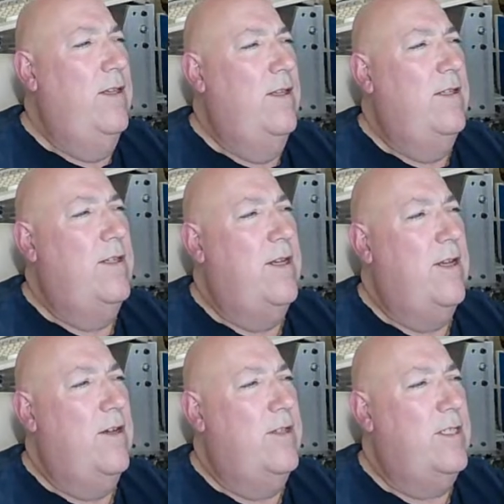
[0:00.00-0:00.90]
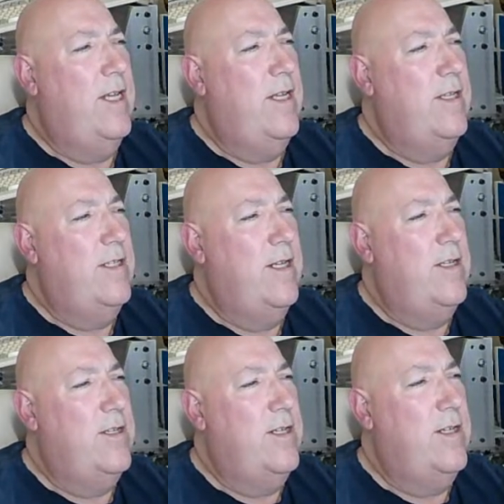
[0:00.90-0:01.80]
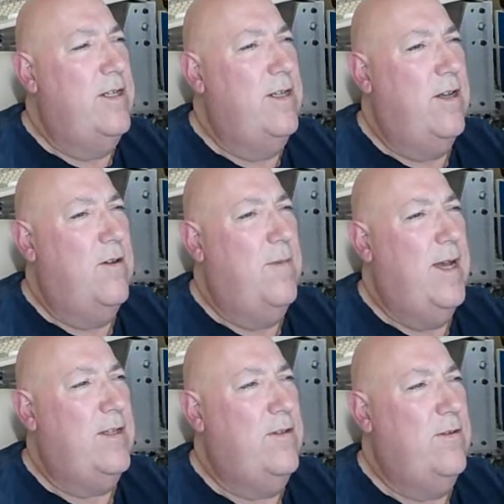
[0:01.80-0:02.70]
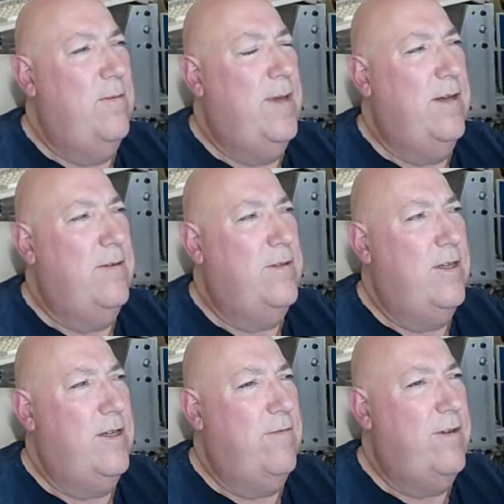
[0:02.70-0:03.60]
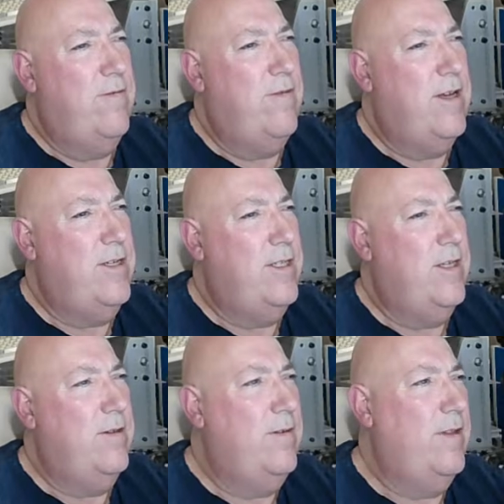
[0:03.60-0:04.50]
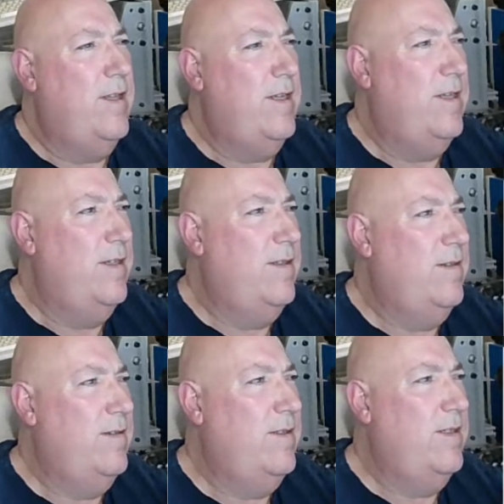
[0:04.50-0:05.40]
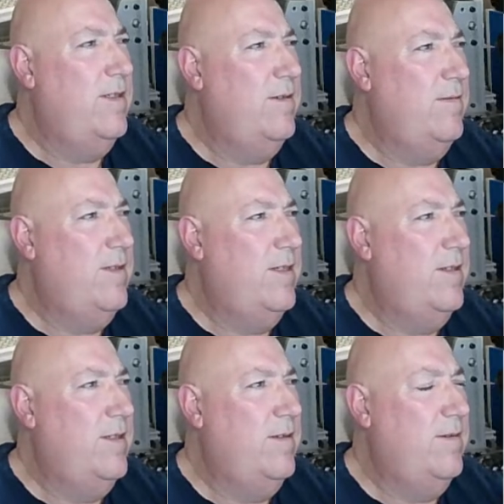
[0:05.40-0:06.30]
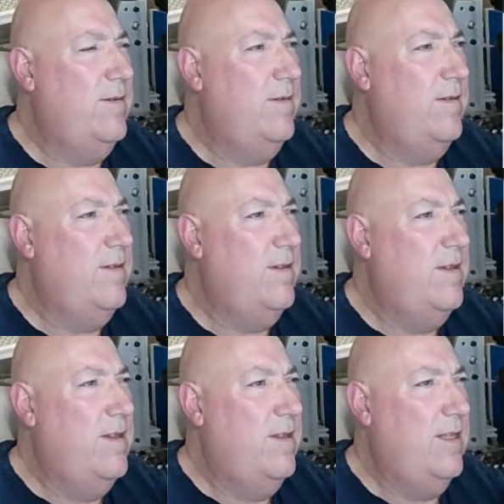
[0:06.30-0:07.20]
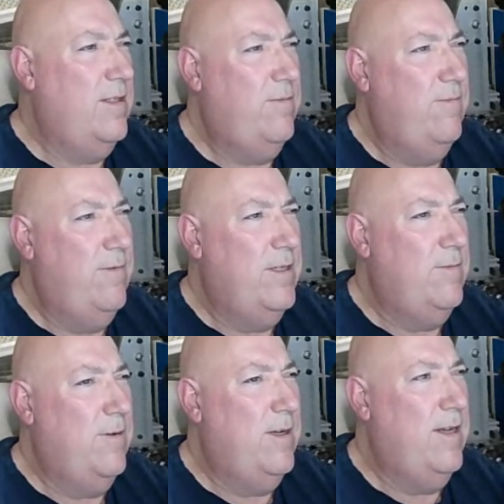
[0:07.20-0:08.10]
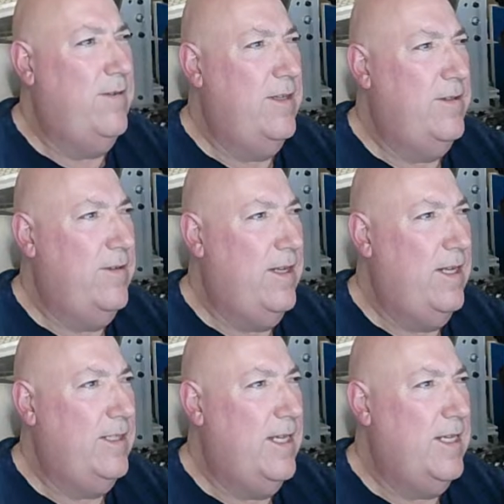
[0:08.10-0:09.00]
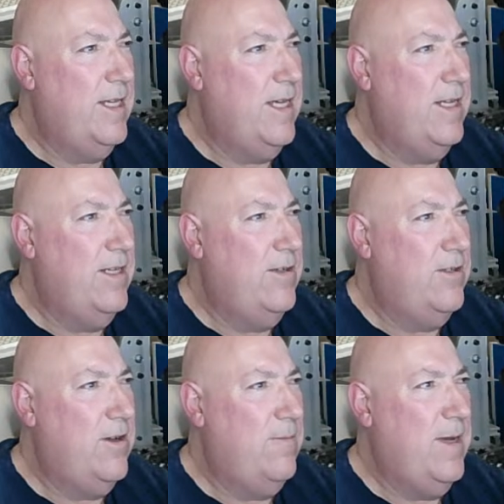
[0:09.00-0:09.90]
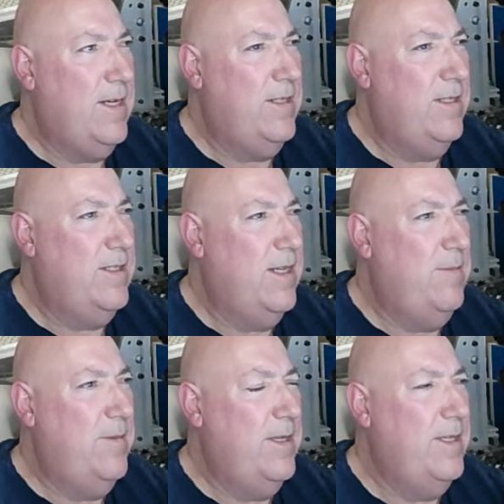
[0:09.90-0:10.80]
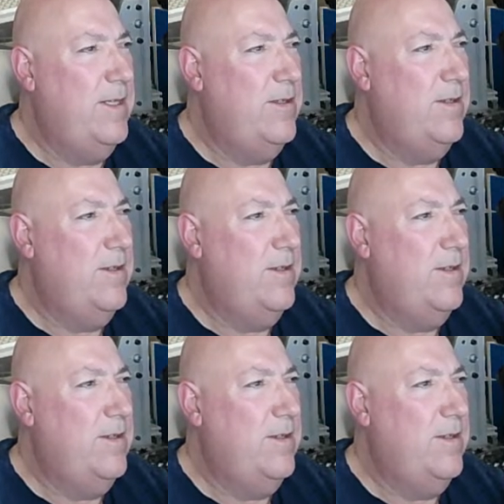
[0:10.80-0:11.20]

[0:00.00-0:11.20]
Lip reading: So you go to settings engine, you can go back to about, so you refresh its own thing. So, don't know. That's the reason why I left it. So you click that again, you just go back to the same page.